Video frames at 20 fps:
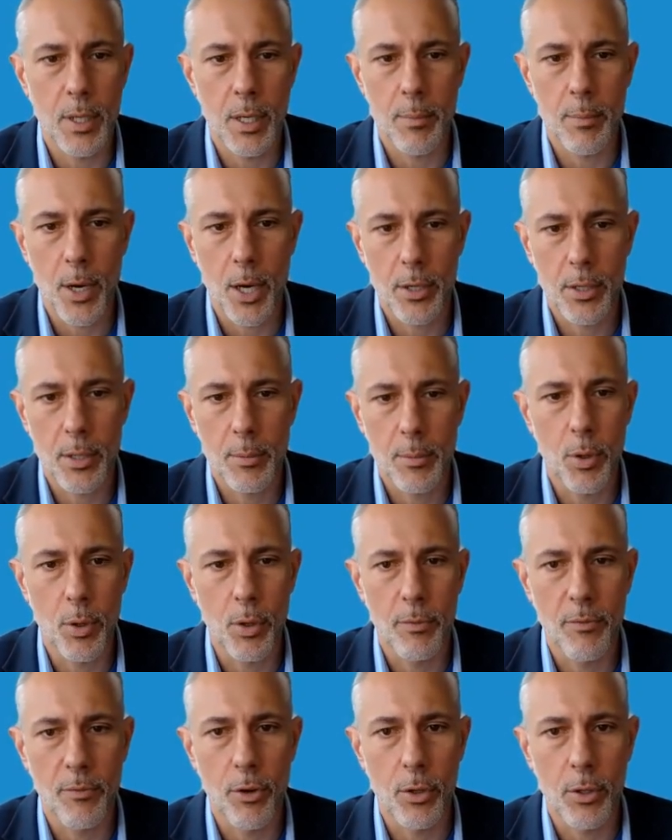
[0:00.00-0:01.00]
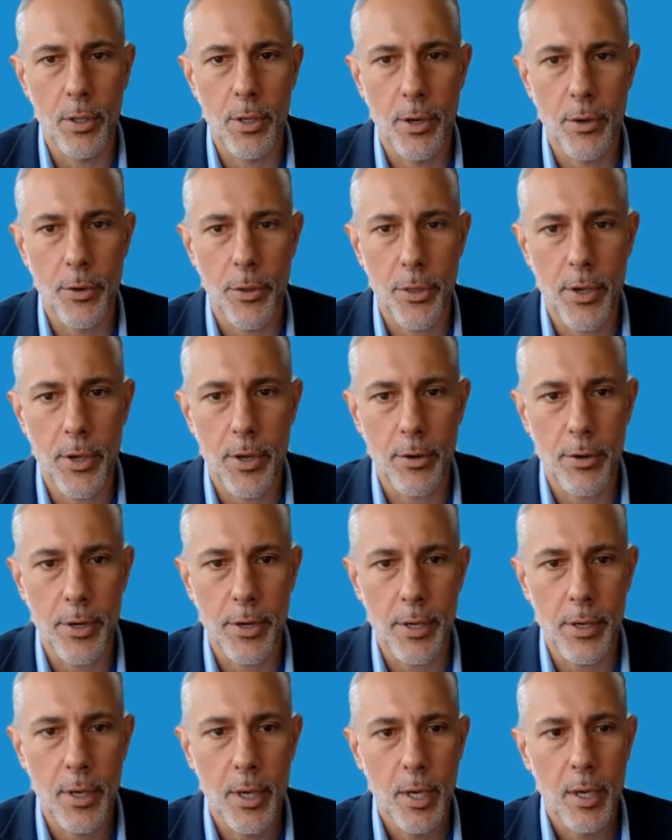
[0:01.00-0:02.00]
a modern portfolio
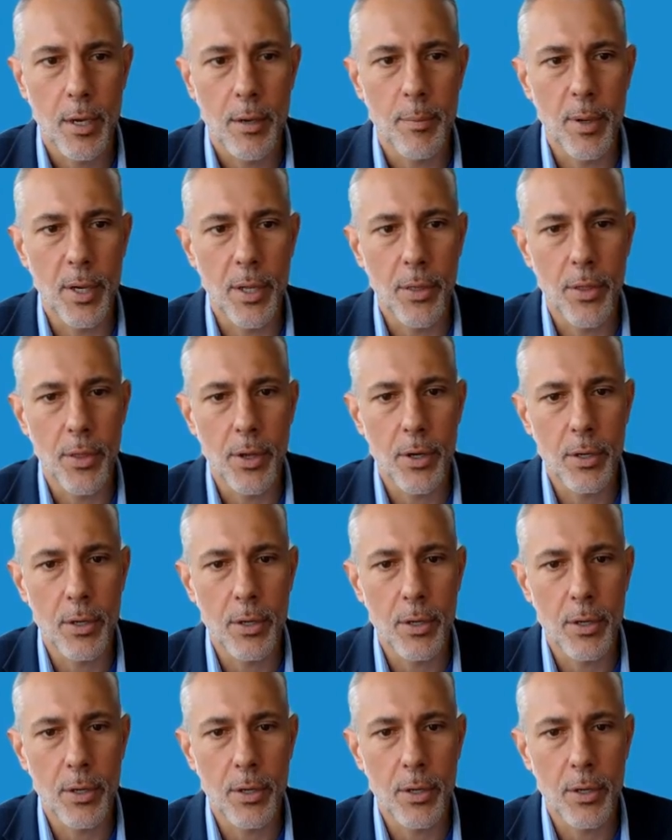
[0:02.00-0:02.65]
theory, but